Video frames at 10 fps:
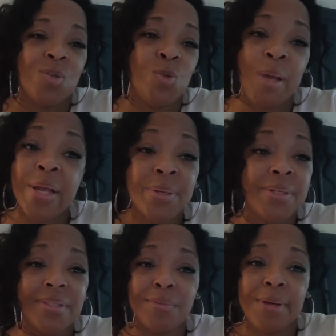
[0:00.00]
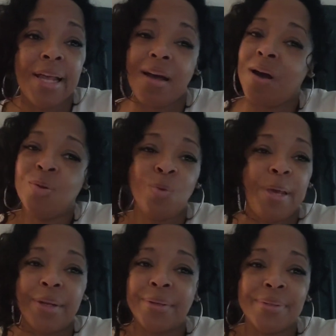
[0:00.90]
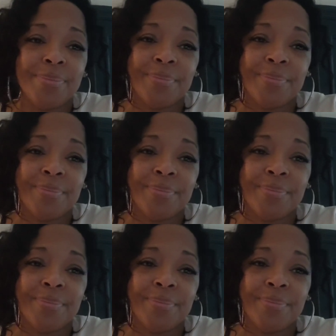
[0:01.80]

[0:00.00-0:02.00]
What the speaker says: do better. We gotta all do better.